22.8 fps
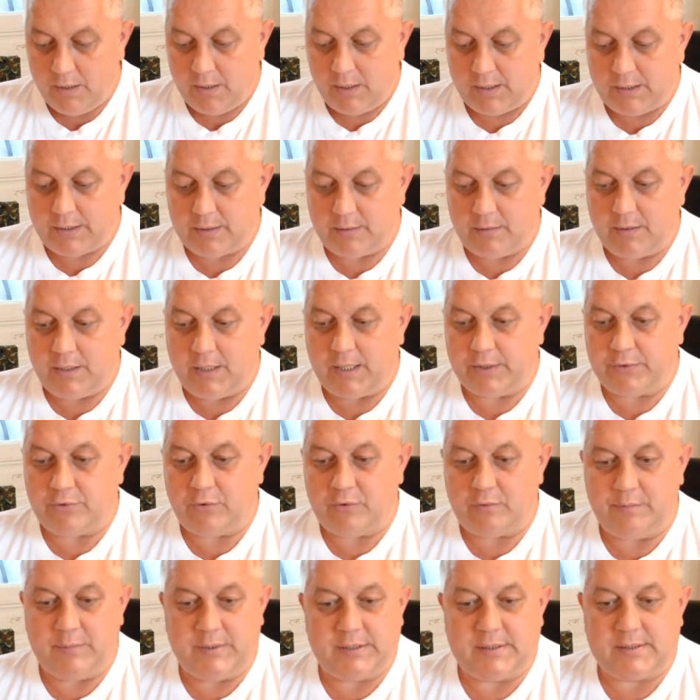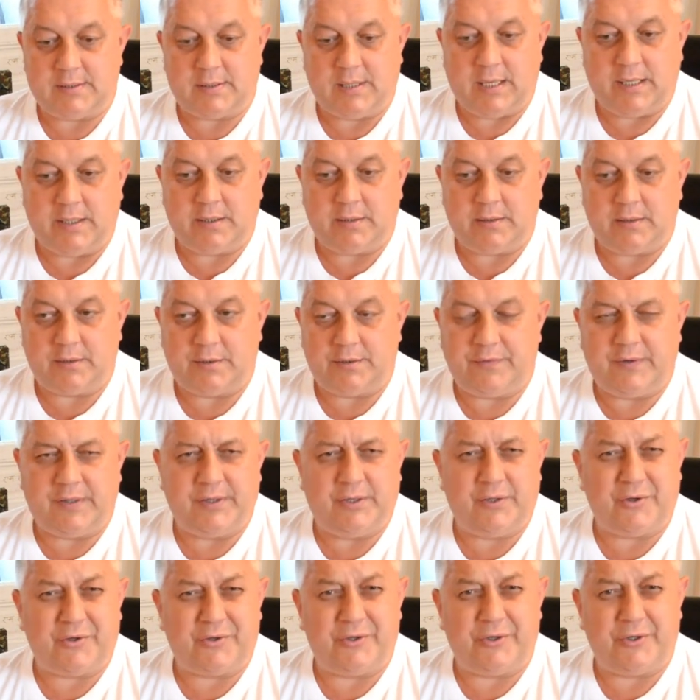And then the guy told me it's like uh,
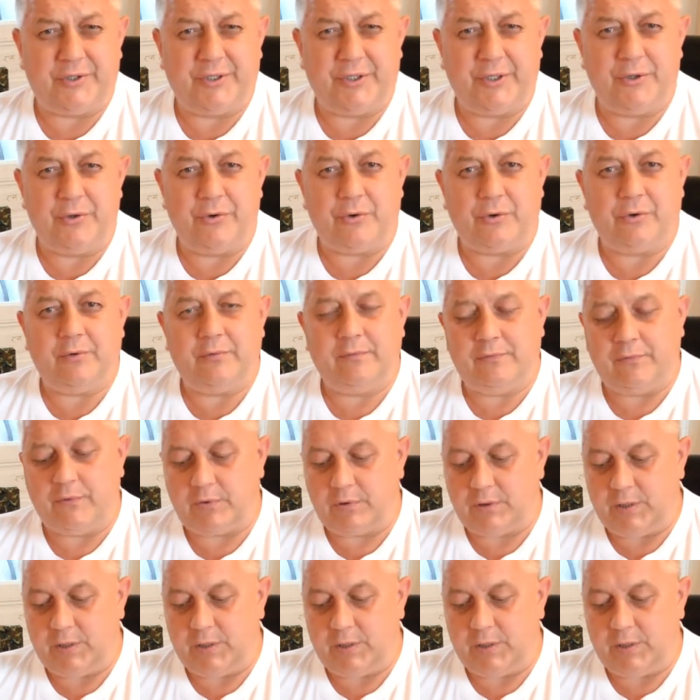twenty or thirty euro for